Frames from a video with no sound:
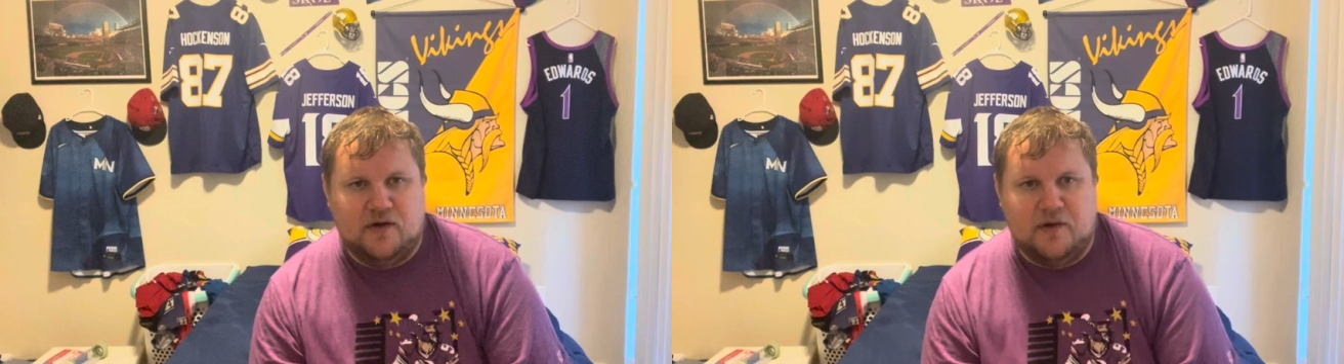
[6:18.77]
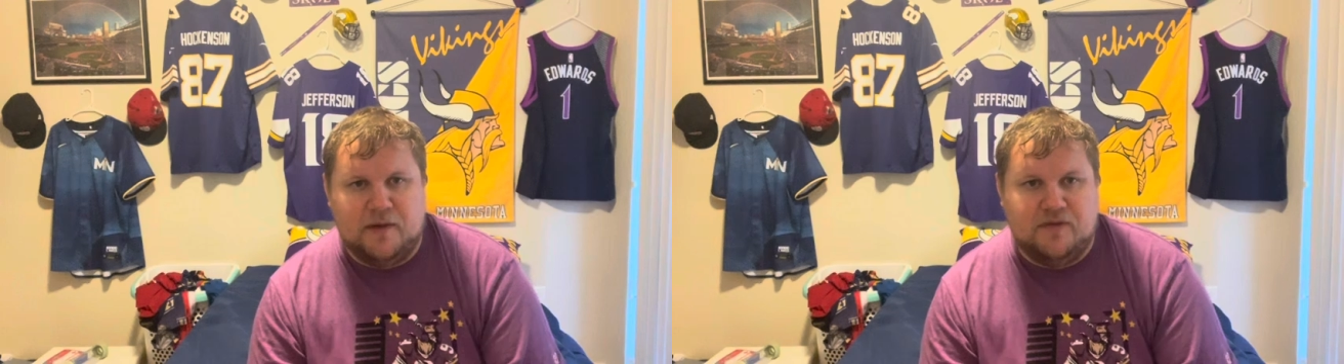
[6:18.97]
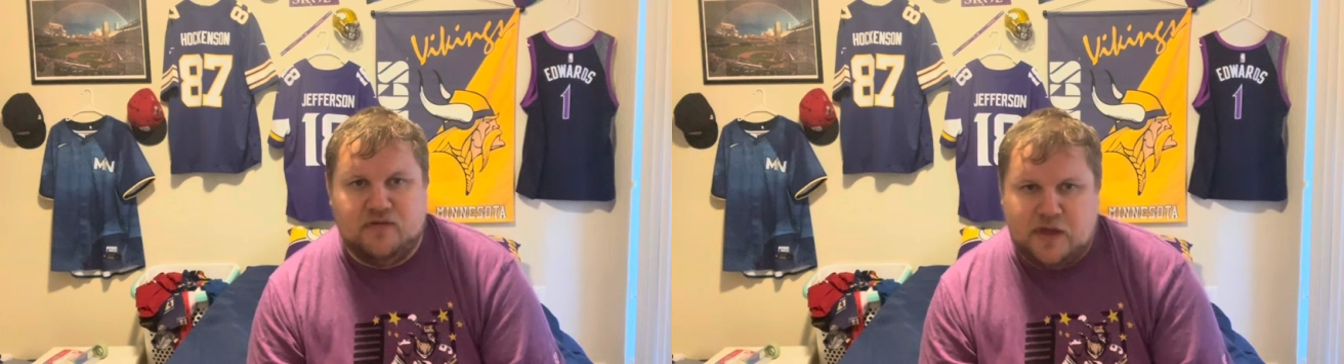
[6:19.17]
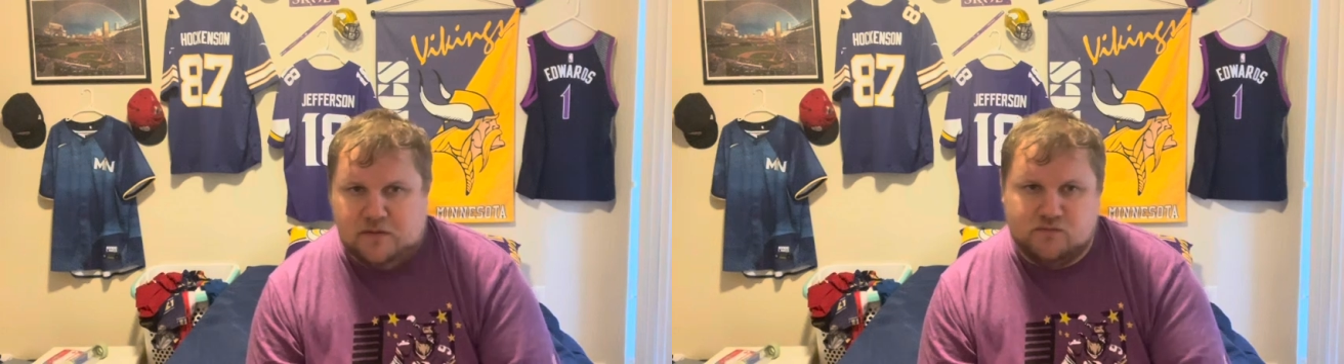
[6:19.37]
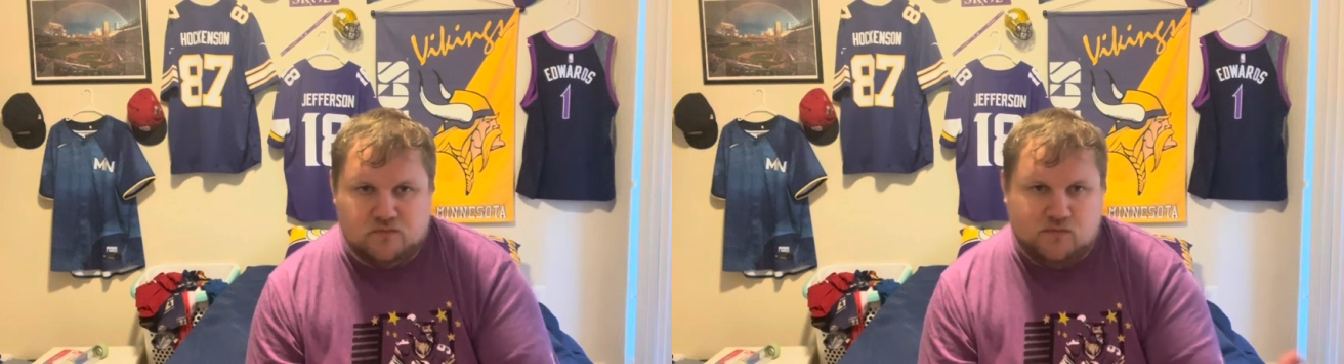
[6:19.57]
and
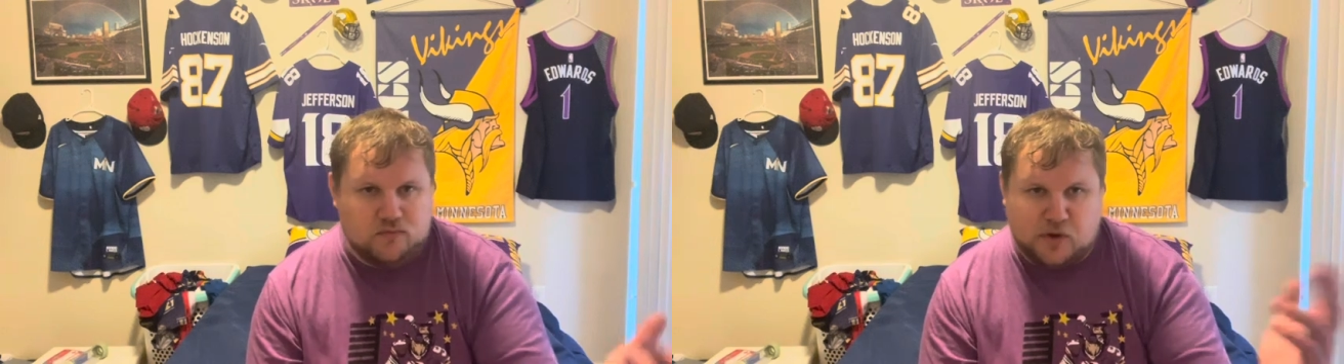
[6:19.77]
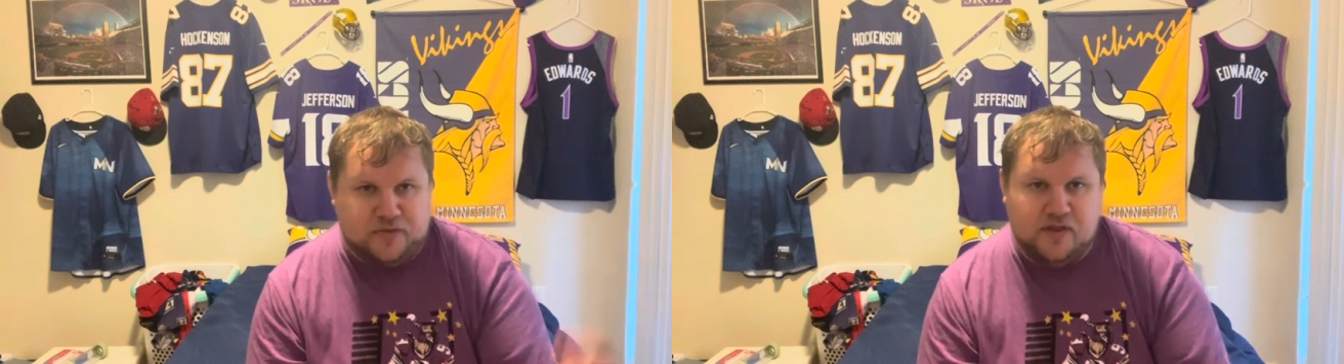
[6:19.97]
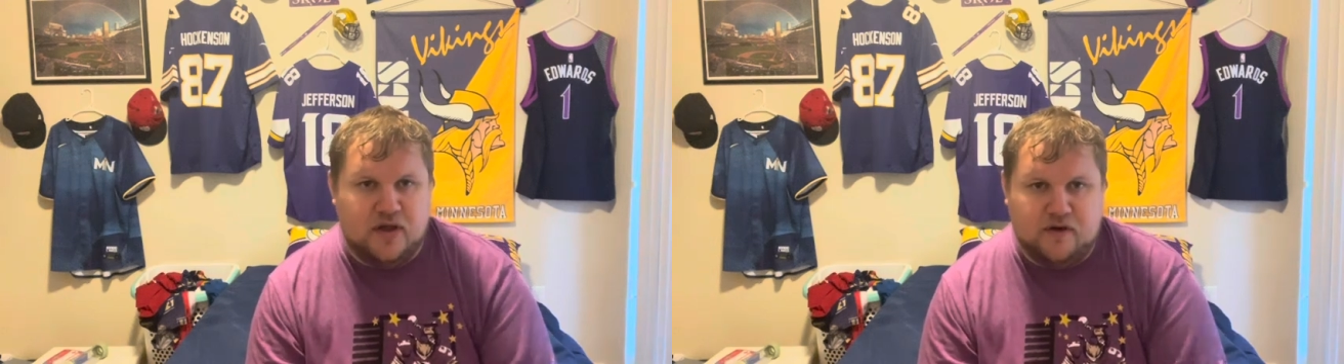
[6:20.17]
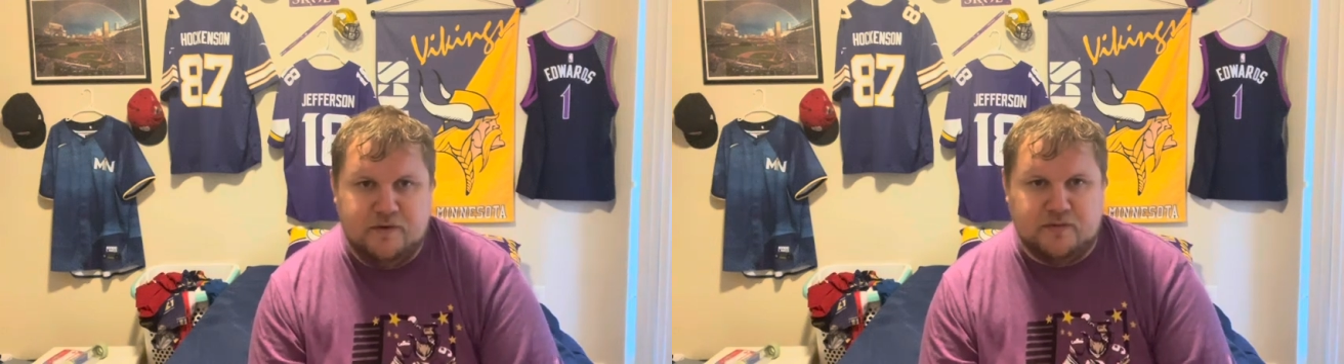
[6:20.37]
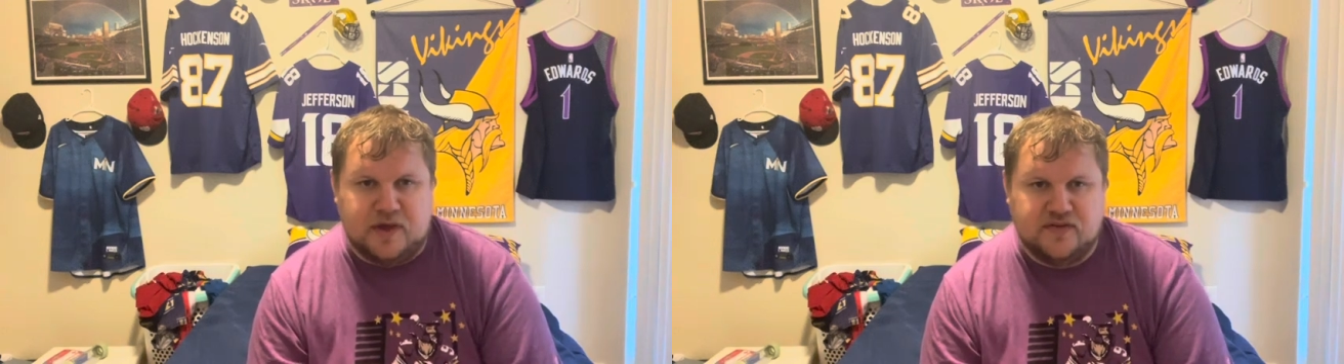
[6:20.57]
they completely agree
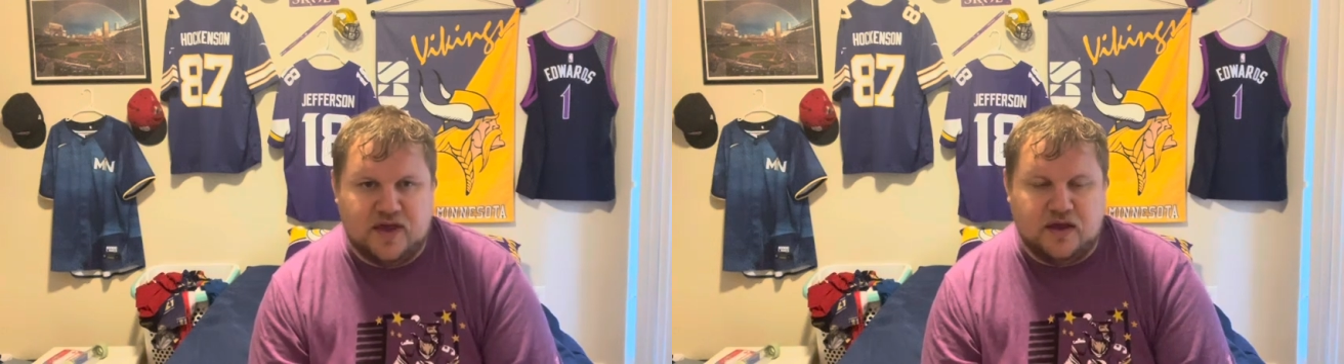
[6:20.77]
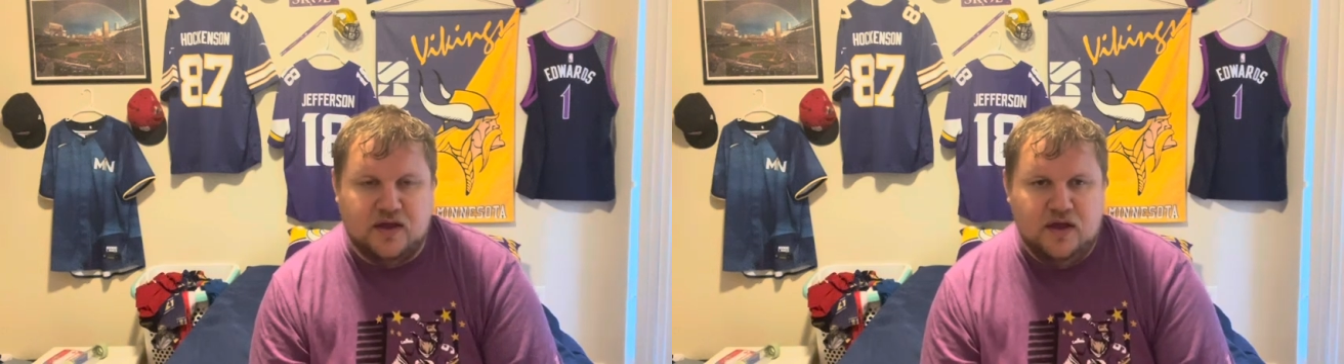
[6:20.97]
with me. It's like